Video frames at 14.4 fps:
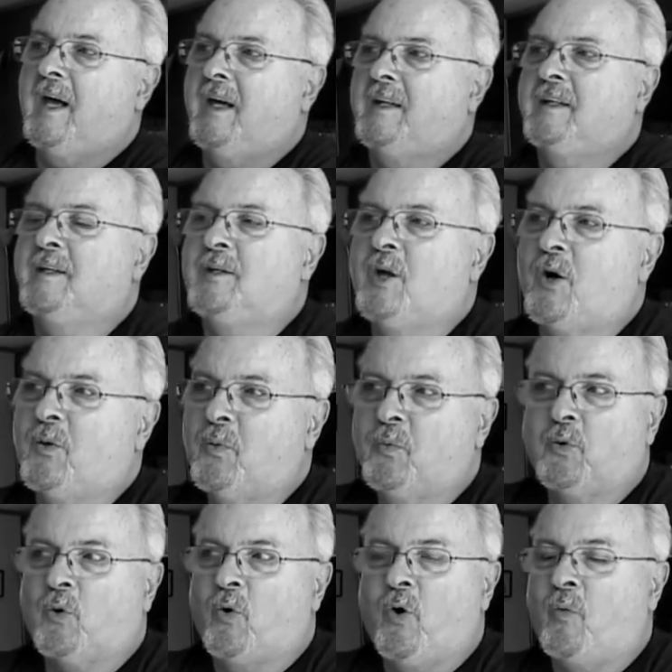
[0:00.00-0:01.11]
And you know,
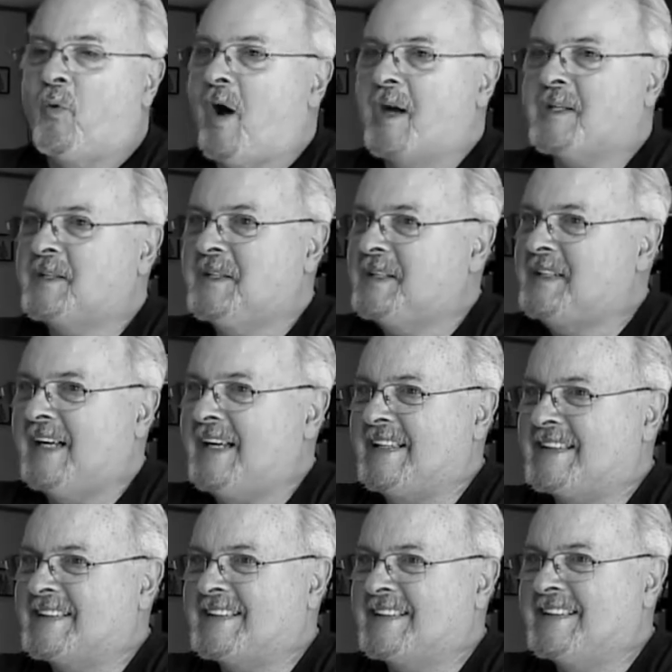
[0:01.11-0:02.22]
we're all watching the
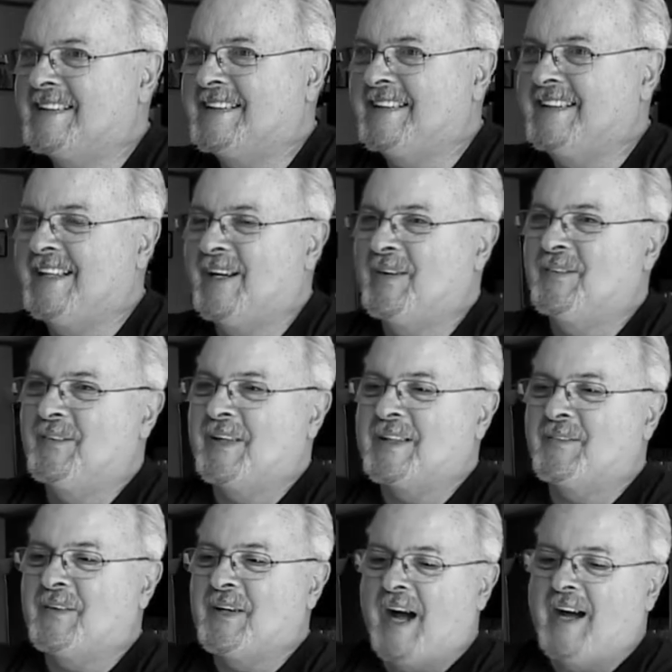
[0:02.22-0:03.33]
dates. Greetings. You know,
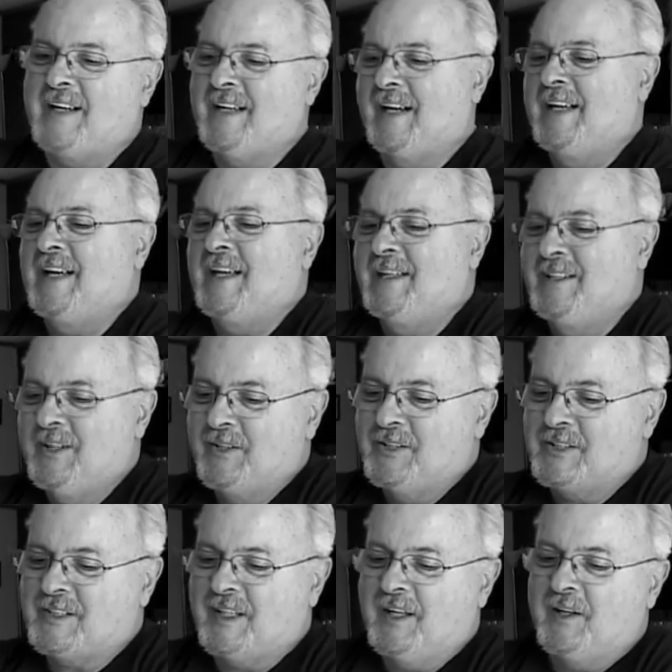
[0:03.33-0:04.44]
we're, we're, I, you know,
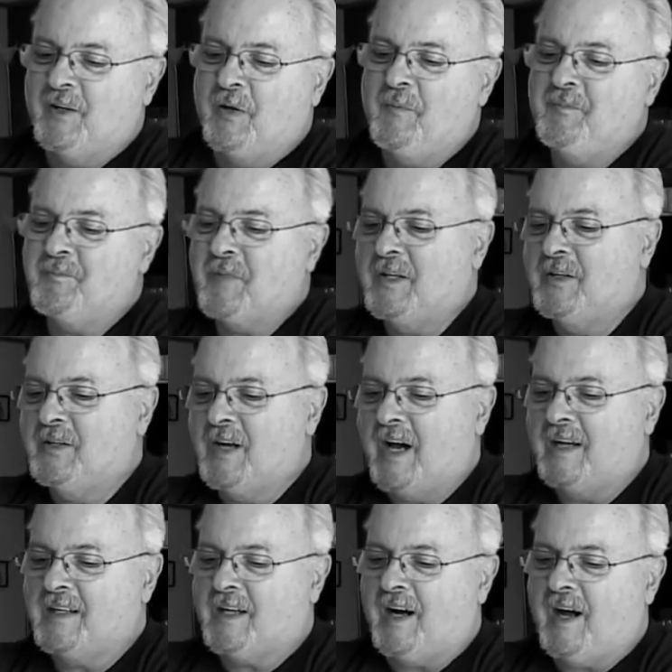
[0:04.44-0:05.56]
you're single. You're
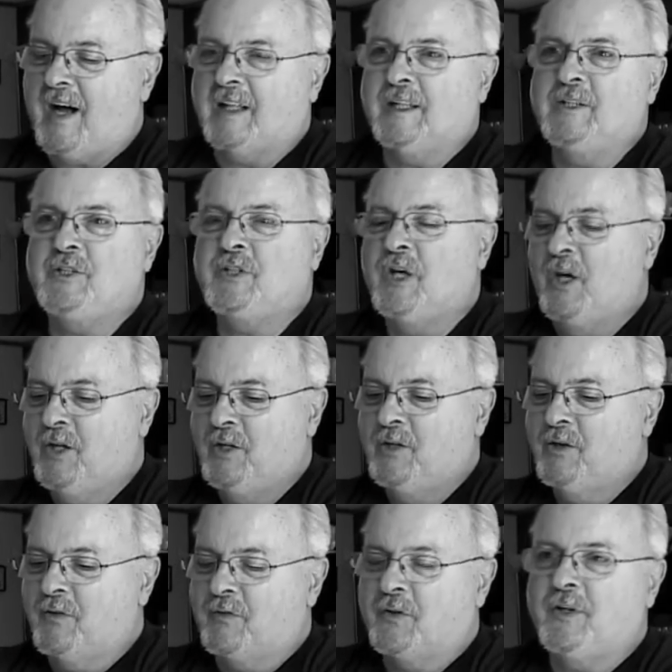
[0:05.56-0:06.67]
not in college.
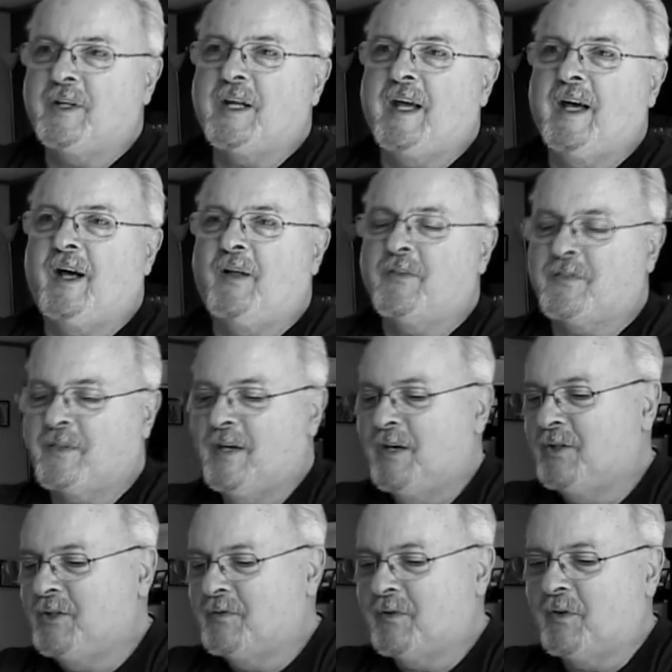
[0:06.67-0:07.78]
You're of good health.
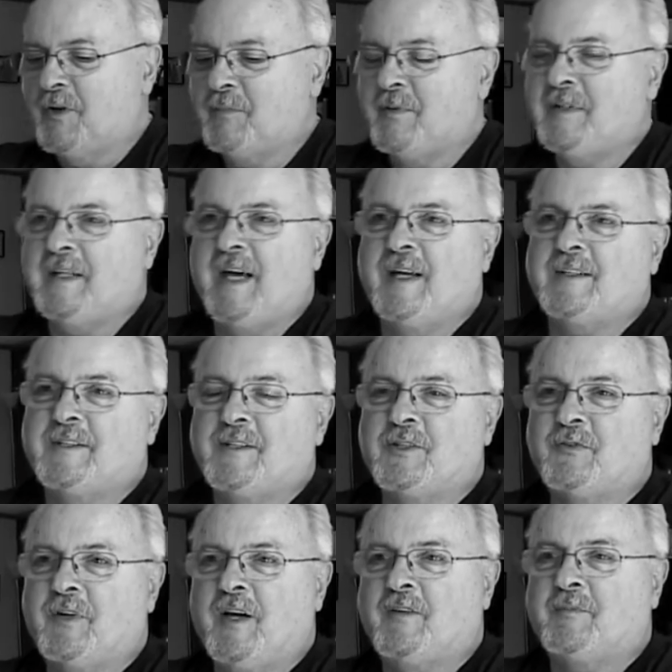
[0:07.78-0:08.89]
You've already been down to
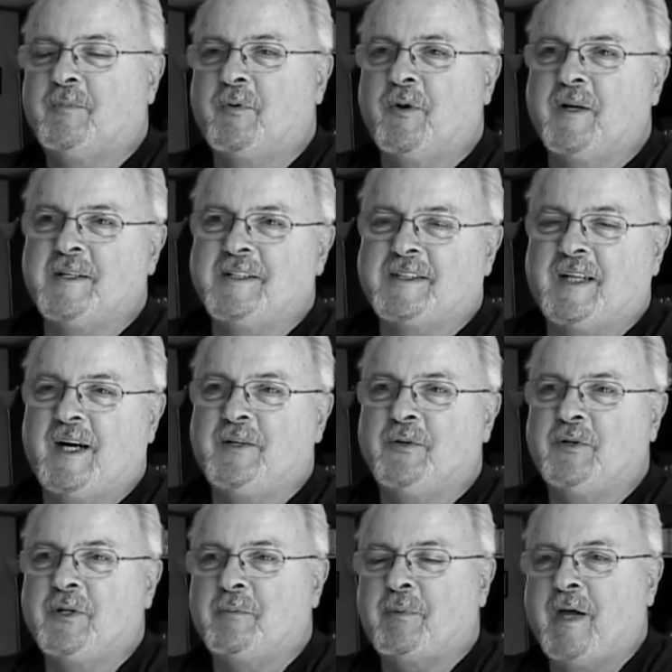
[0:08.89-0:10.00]
the draft board and signed
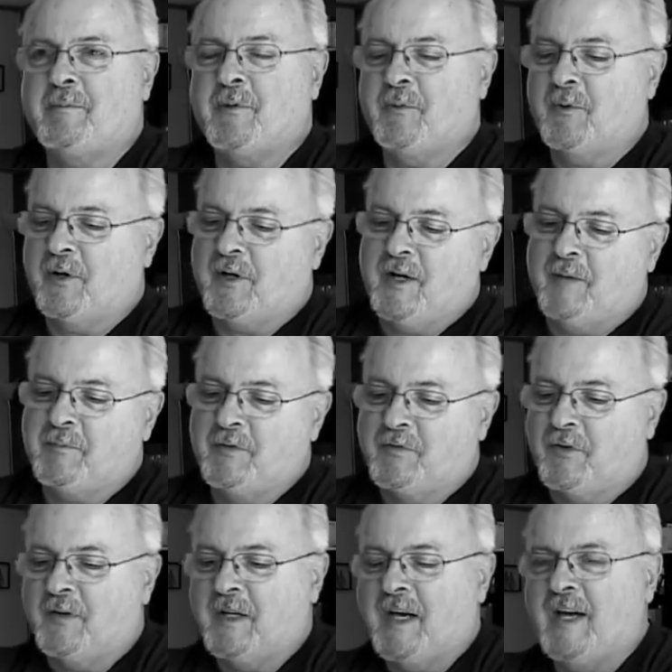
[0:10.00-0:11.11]
all your paperwork up.
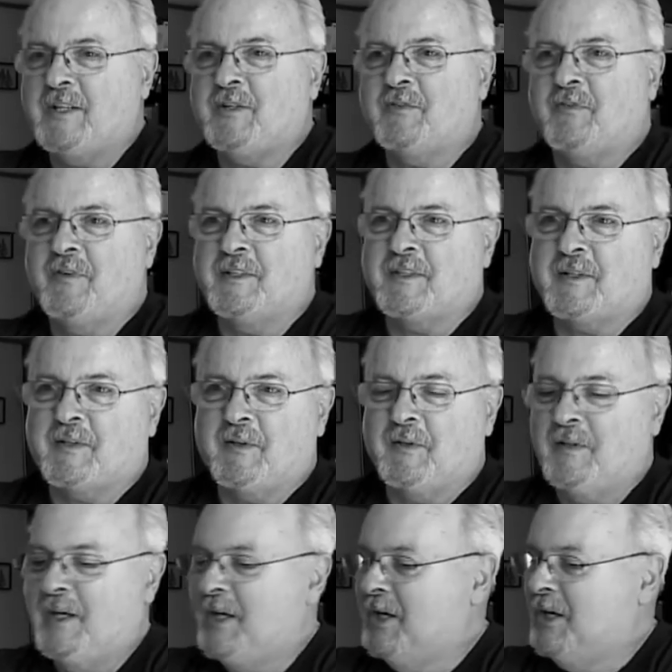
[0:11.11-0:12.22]
You've already had your
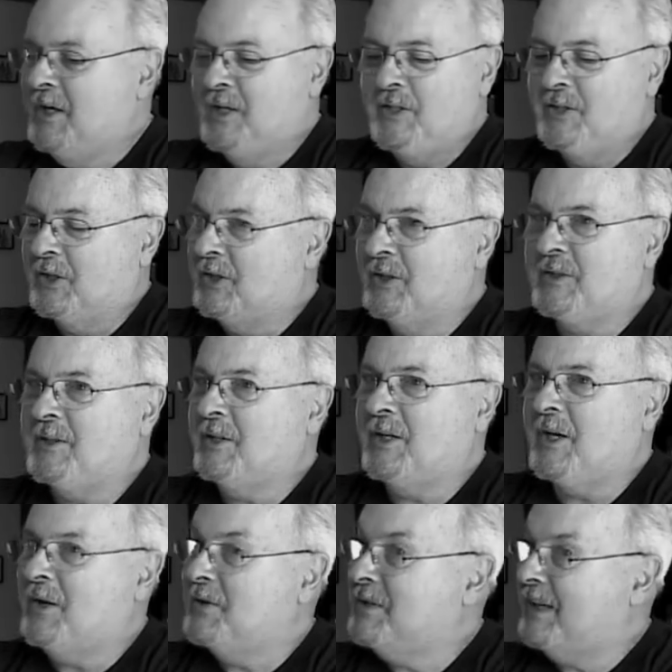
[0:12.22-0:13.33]
physical. You're good to
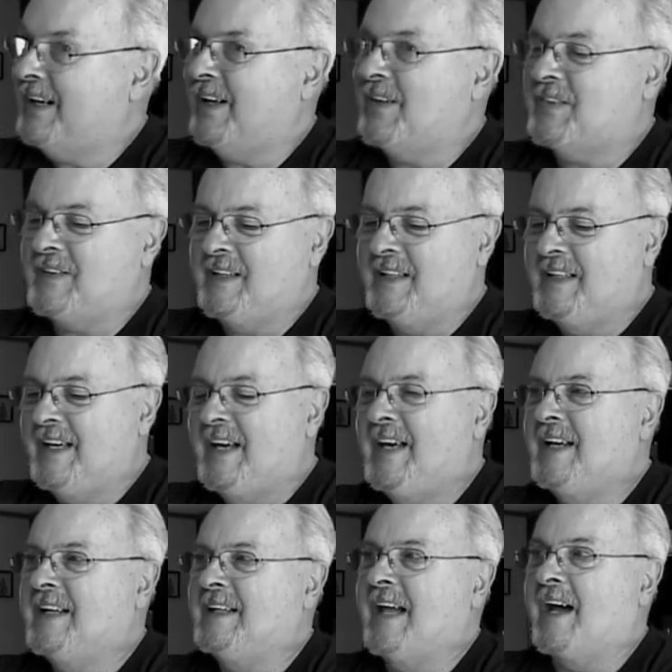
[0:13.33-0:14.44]
go. You're healthy.
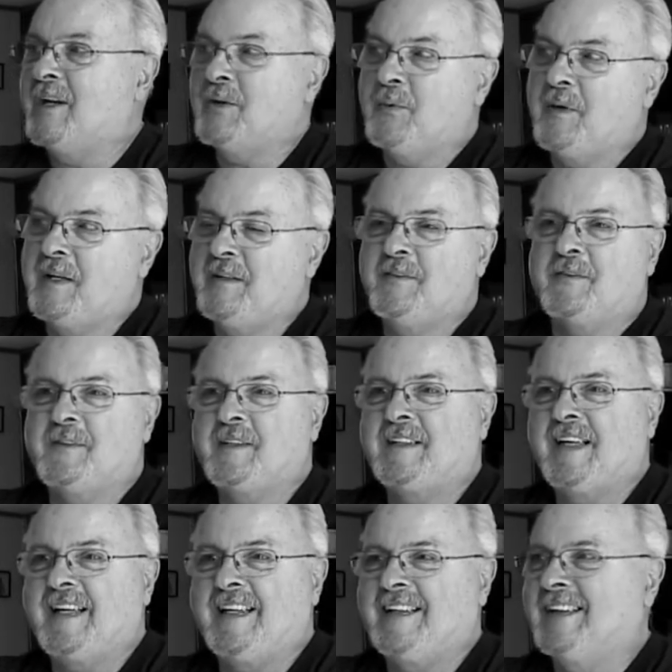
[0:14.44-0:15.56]
Now you're waiting for the
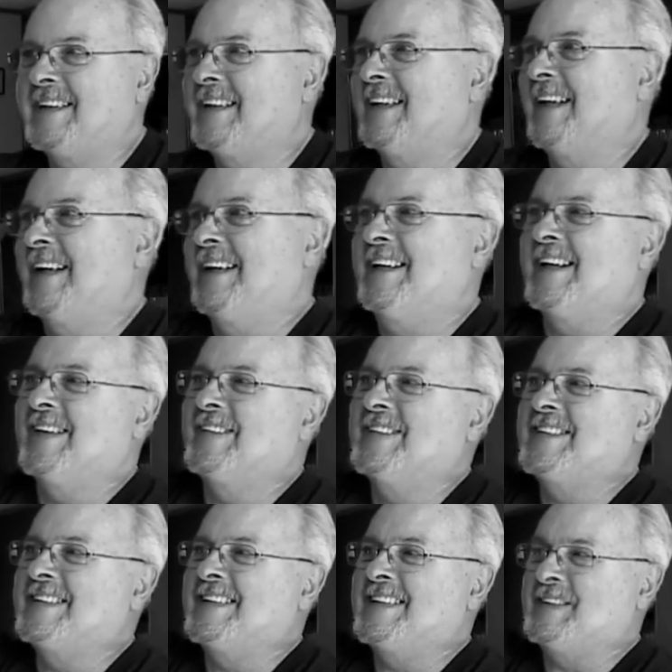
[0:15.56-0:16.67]
date. And there
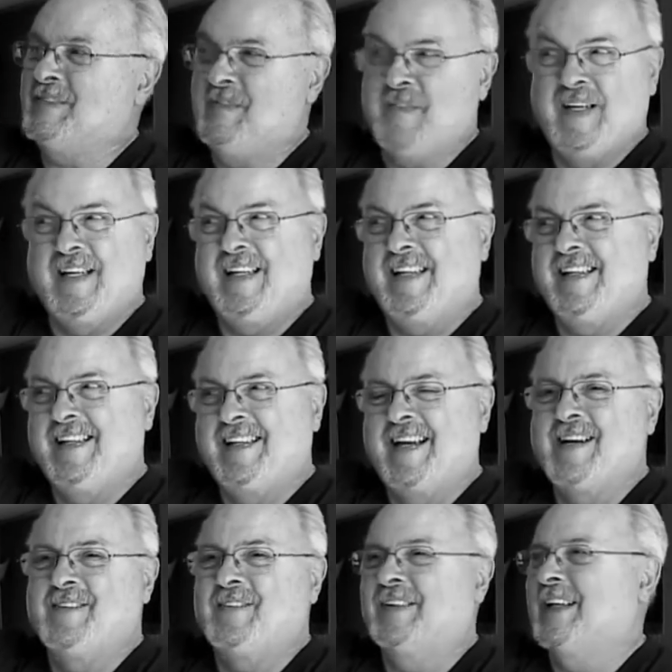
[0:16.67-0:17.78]
was this big
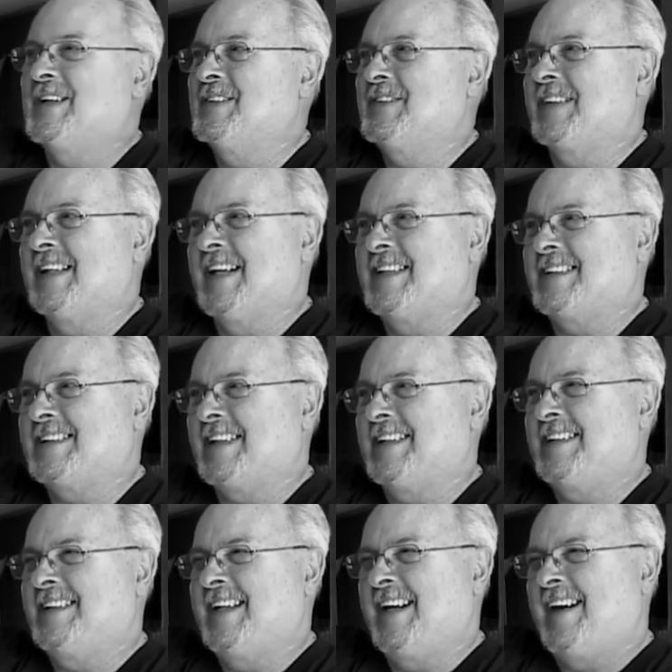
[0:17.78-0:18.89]
envelope, and I
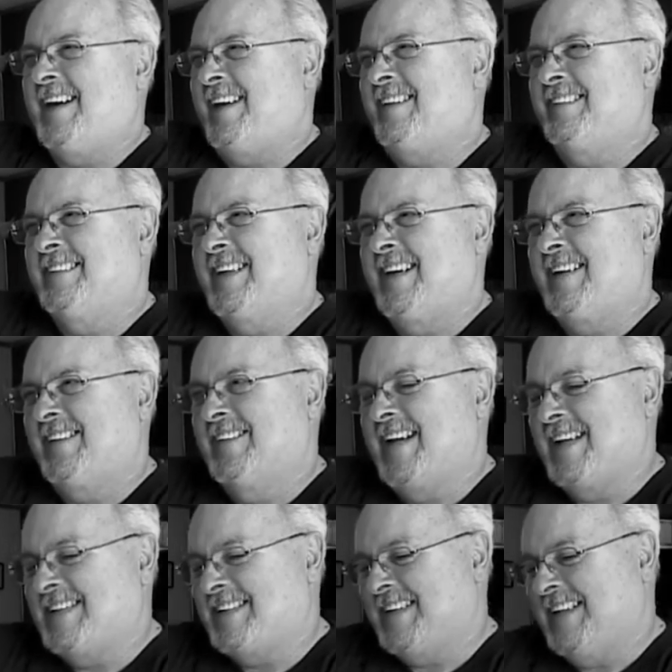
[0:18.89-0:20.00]
said, "Oh no,
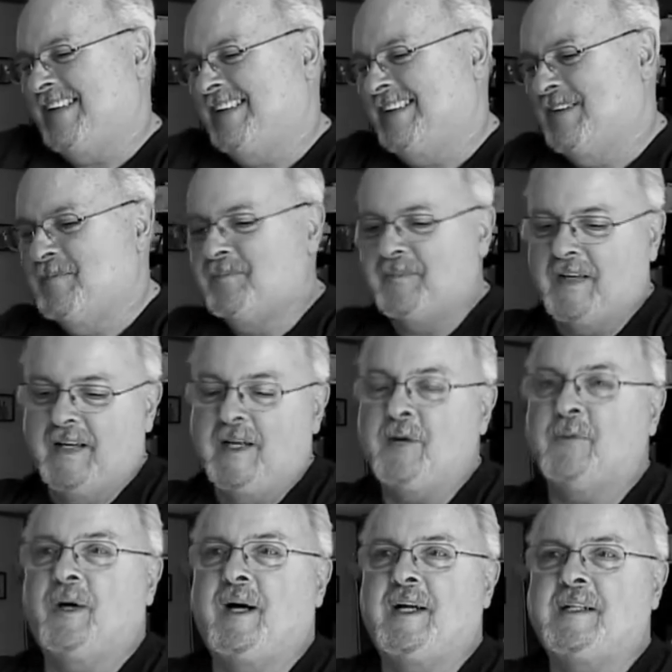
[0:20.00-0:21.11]
that's it." And
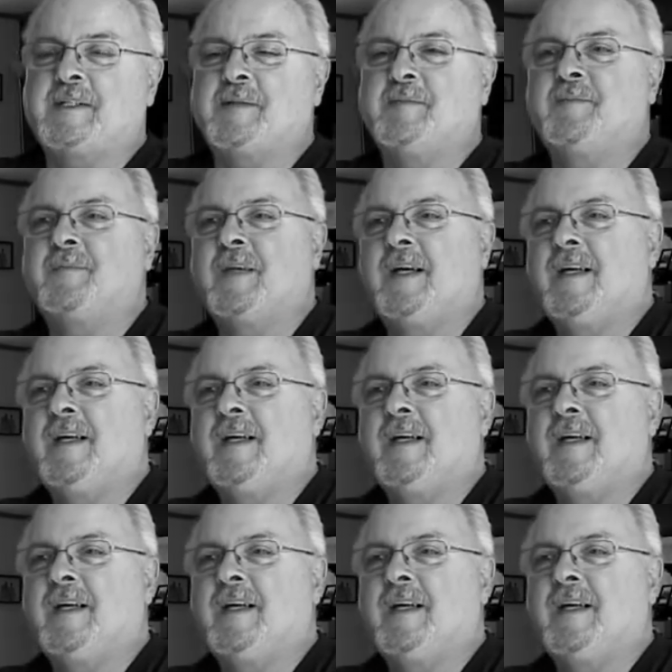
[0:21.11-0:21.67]
it was.